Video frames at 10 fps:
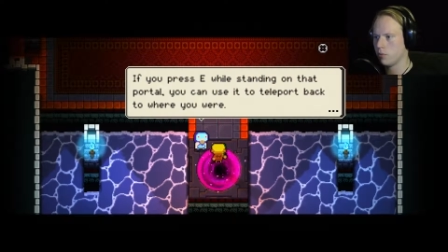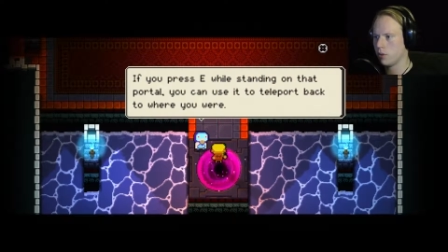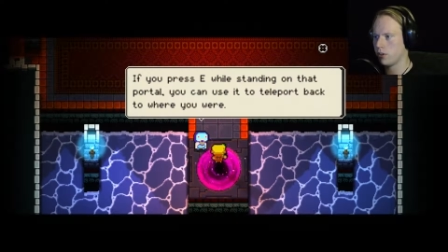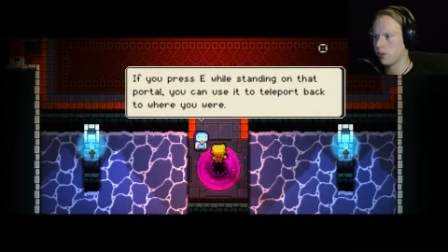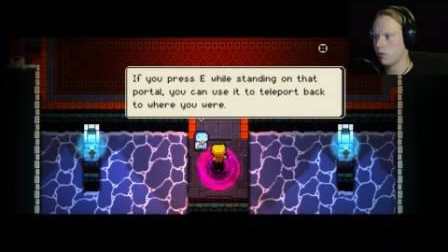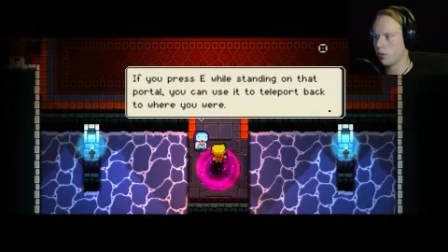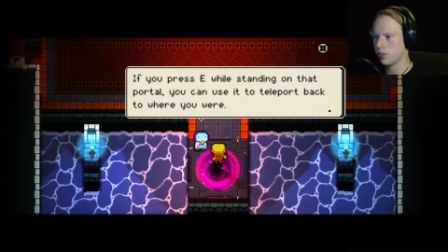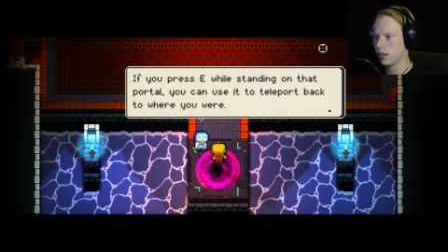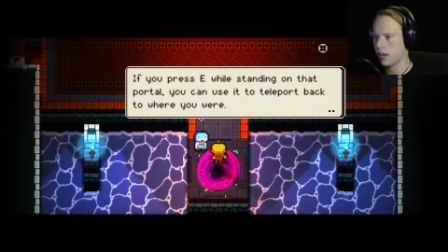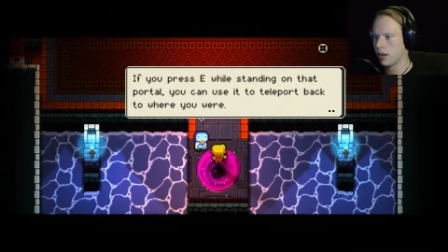Press E while
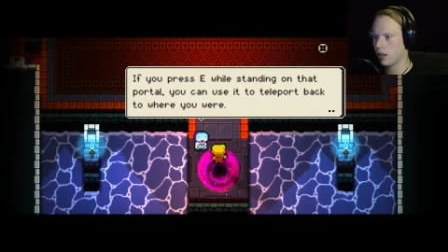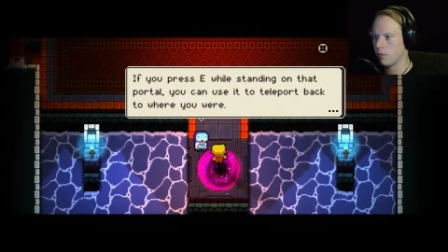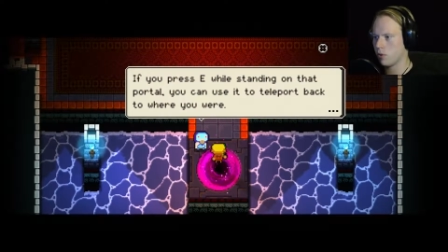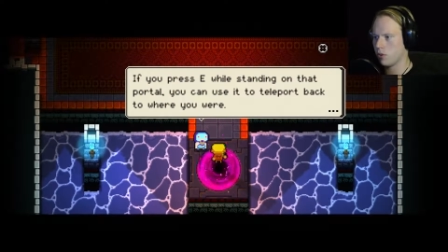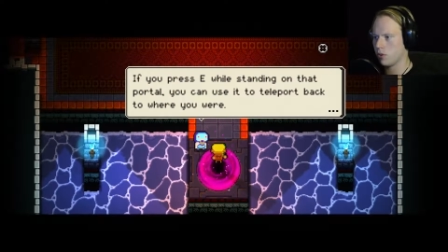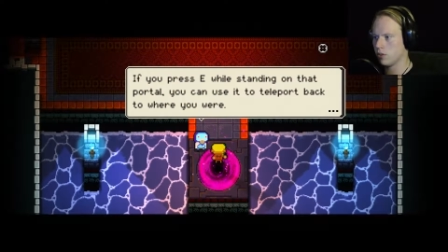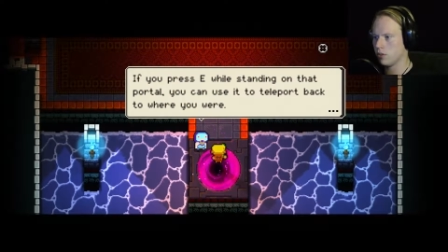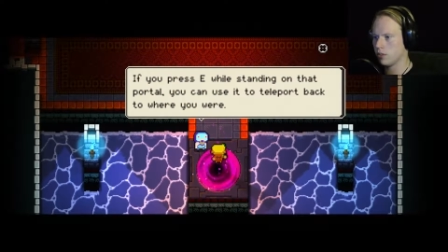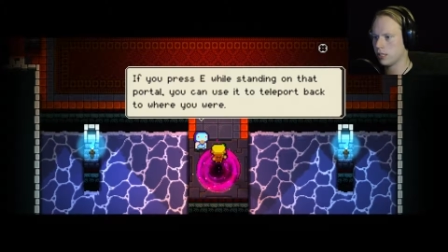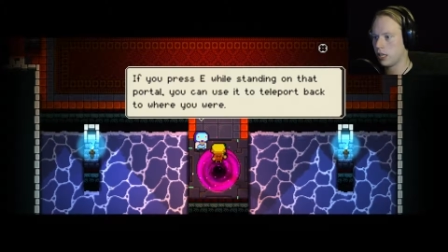standing on the portal. You can
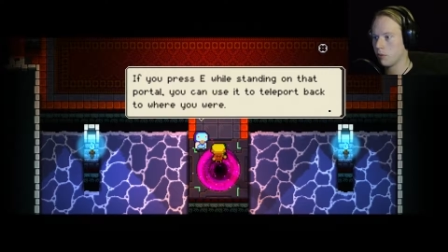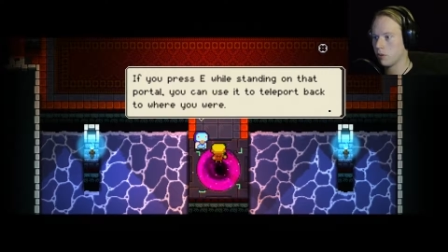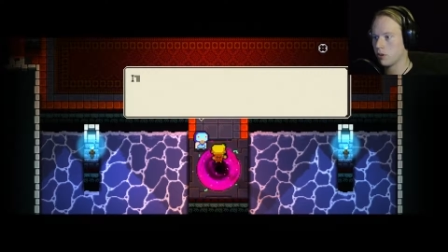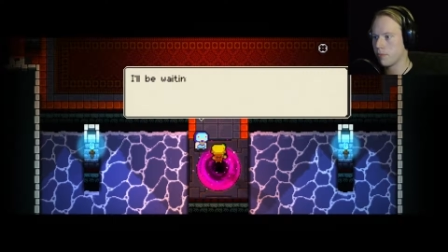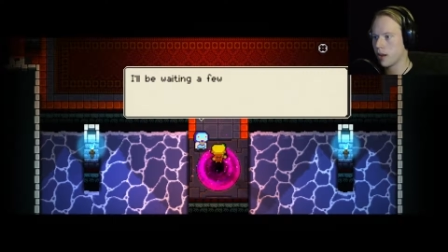use the teleport to